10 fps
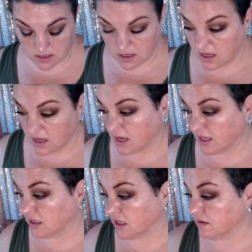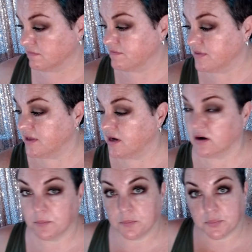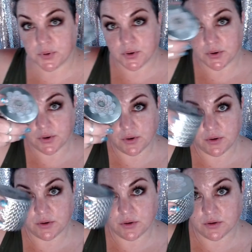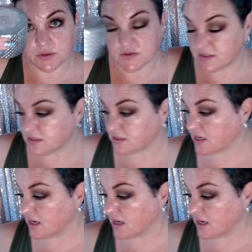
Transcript: I love their pearls.